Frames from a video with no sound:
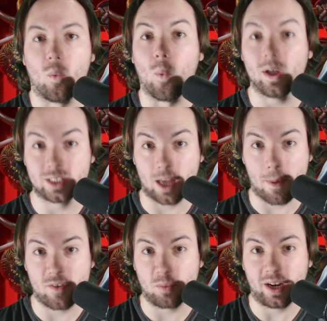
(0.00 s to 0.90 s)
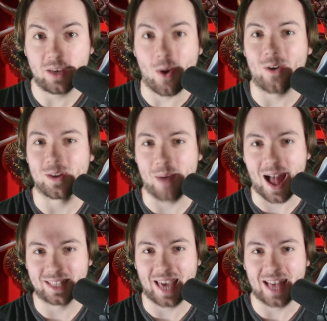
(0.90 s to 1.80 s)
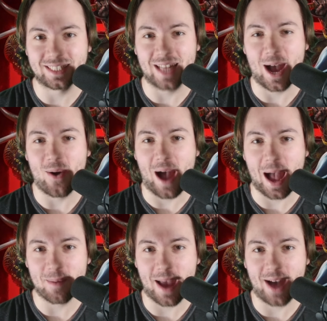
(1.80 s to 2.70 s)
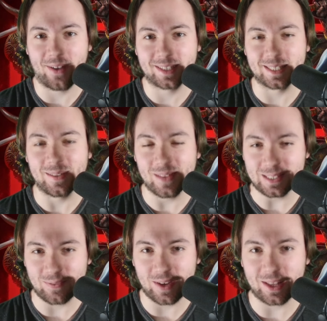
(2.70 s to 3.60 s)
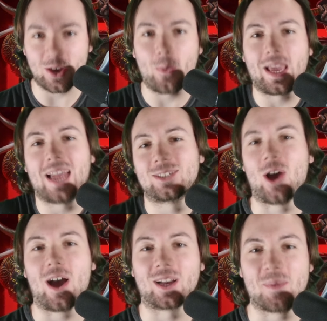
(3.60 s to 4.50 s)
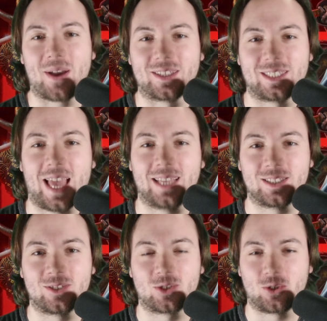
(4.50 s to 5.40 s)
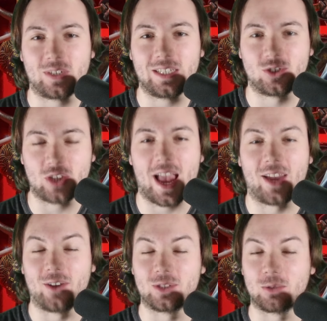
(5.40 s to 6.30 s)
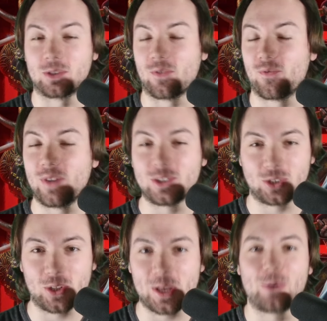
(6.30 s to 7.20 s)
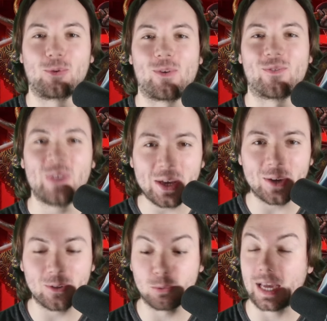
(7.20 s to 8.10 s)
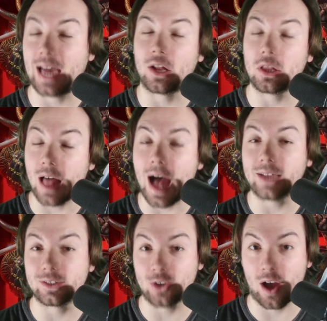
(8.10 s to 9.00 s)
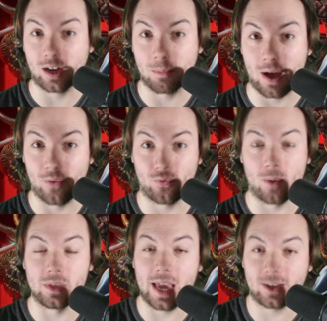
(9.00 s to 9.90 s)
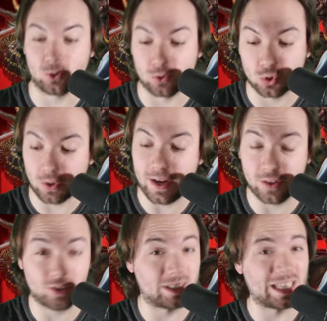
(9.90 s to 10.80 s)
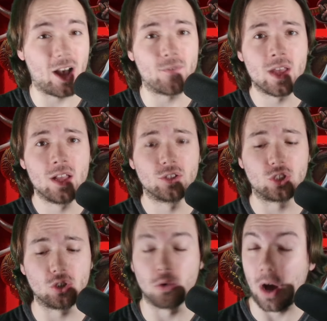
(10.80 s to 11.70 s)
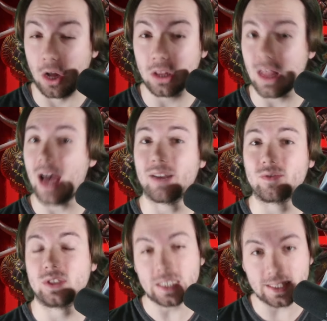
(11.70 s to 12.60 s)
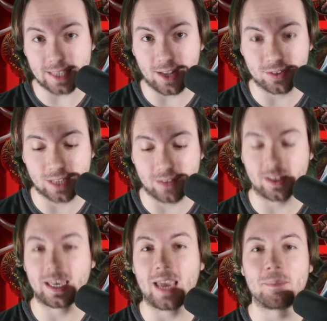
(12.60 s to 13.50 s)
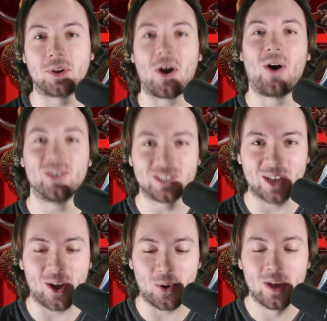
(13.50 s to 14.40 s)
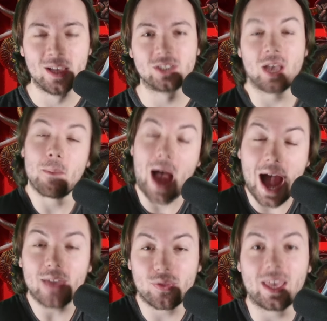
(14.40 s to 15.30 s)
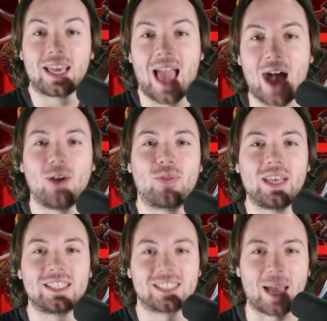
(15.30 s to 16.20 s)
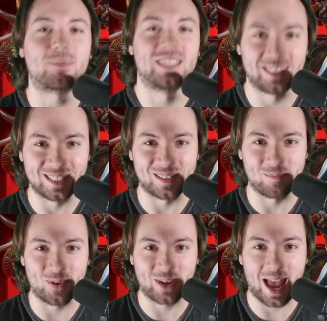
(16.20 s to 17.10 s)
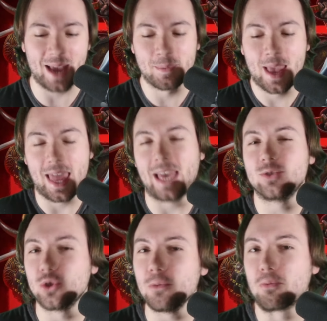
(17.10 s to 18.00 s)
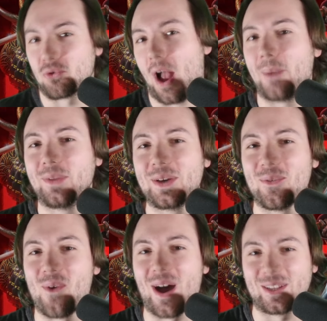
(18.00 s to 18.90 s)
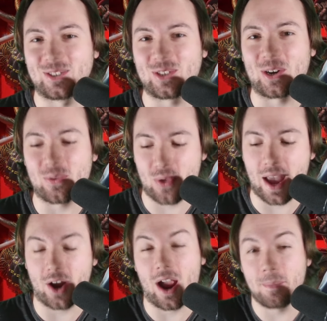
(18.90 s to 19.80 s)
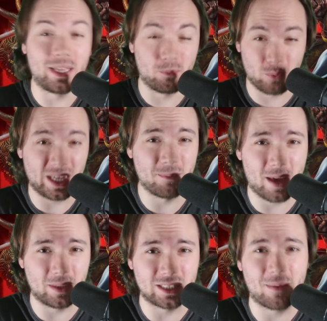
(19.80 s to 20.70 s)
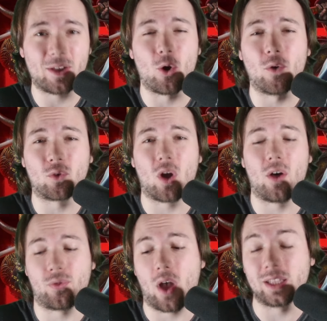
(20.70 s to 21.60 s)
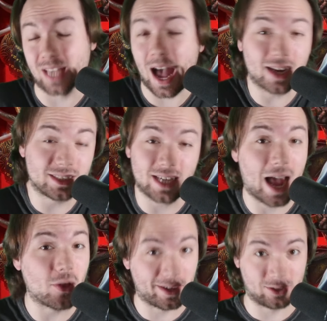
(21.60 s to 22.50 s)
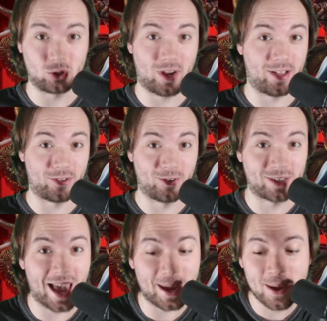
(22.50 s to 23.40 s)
What's up, everybody? Welcome to Podcast Now. I'm Alex, and in this video, we got to talk about Assassin's Creed Shadows. It was officially revealed. We got a lot to talk about from the actual trailer itself to a lot of details on the game, but also some, I think, healthy skepticism, okay? And I do probably want to start there. I mean, we can maybe say my overall thoughts. Honestly, I like the trailer, okay?